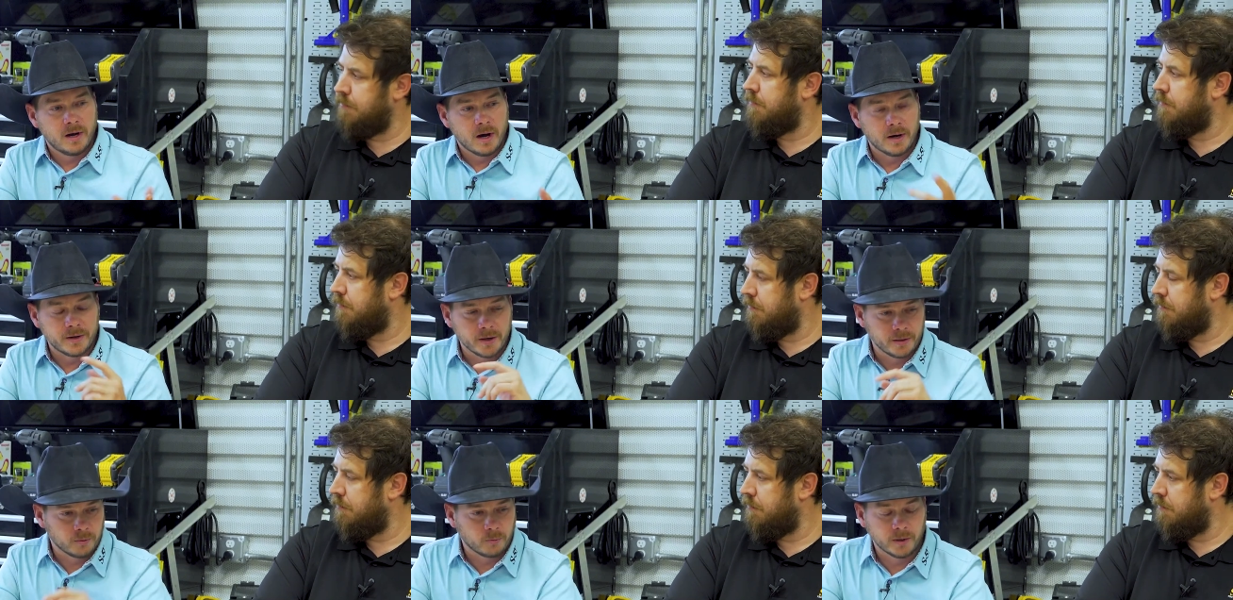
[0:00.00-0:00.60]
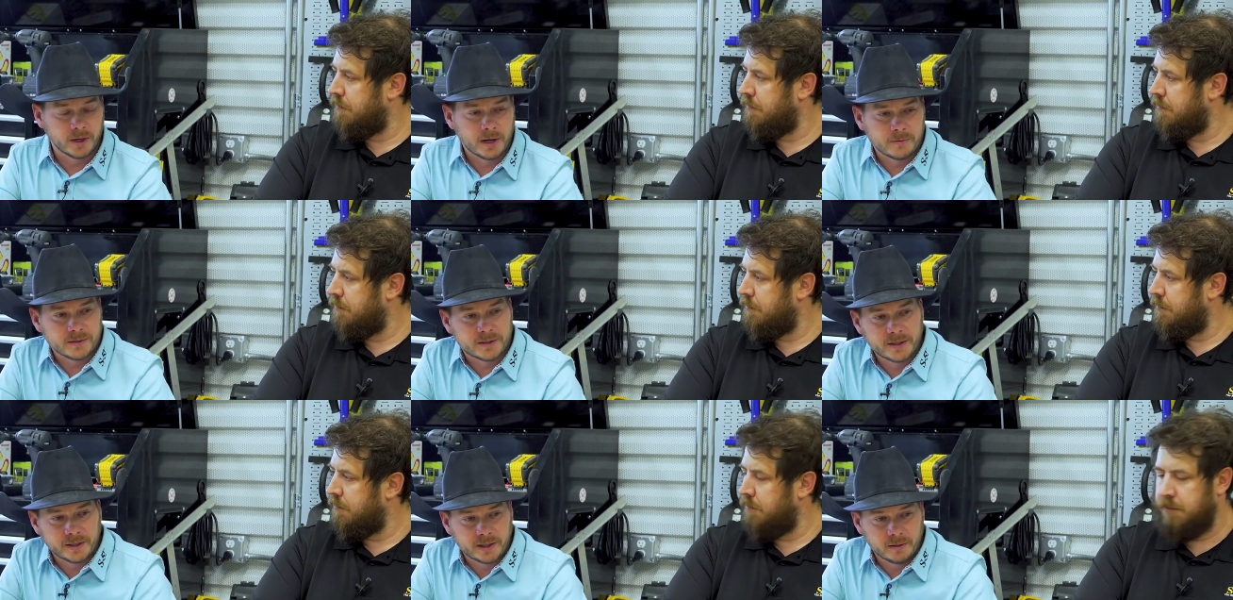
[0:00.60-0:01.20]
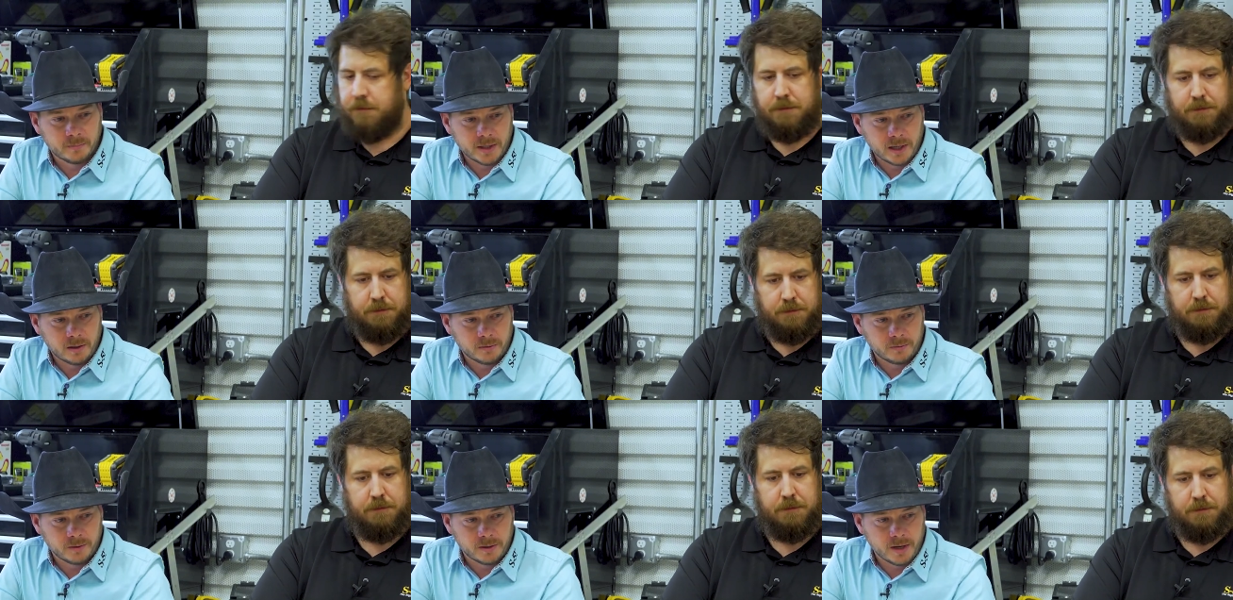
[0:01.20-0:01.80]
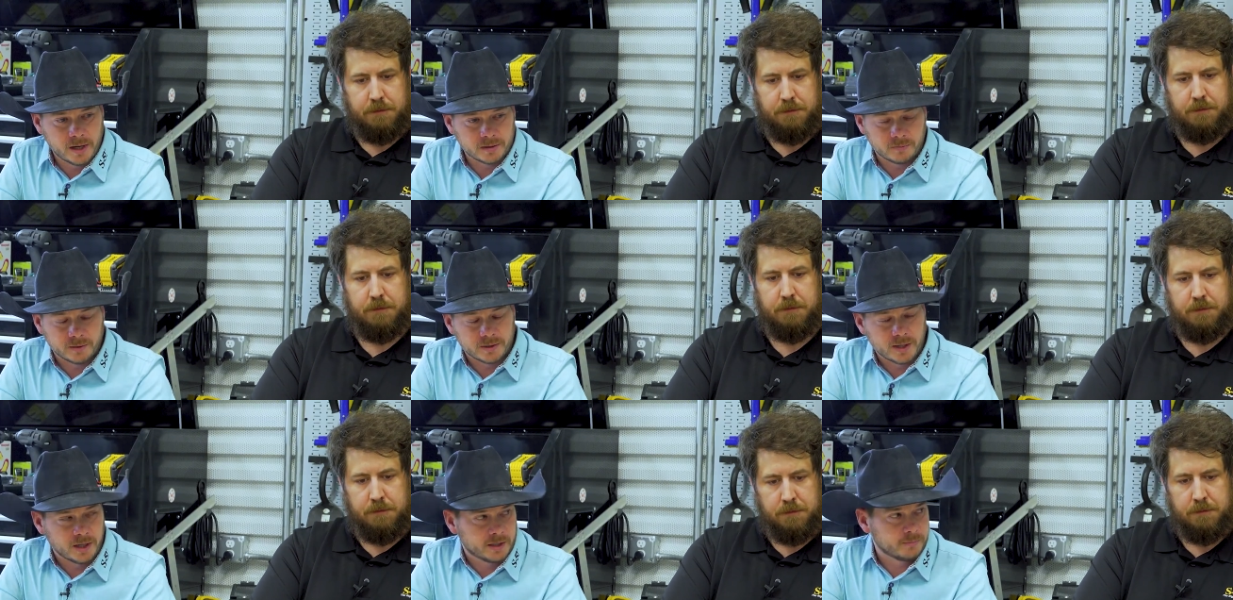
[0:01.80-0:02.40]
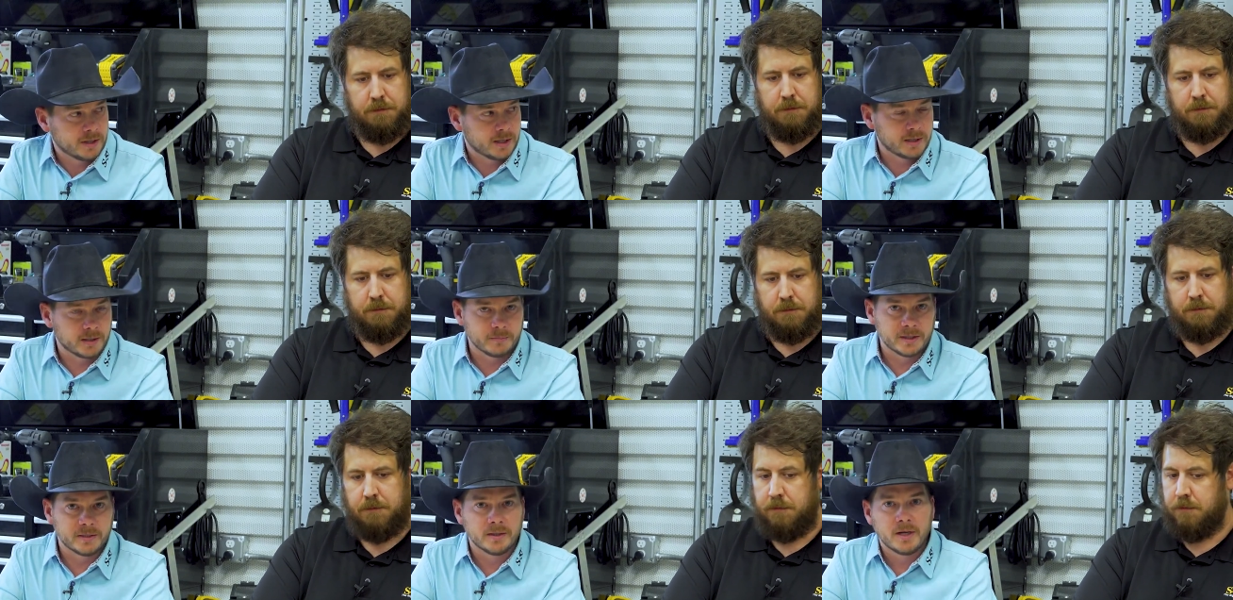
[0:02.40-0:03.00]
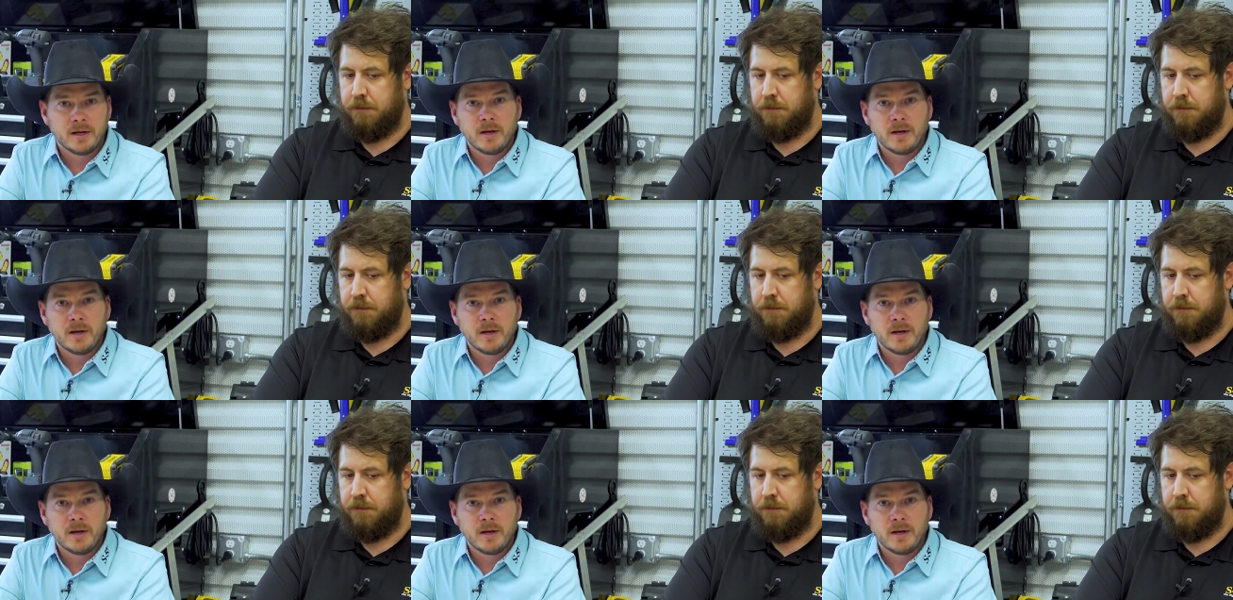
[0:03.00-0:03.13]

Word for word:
Speaker 1: Another one I was thinking about as we were talking about it, I mean,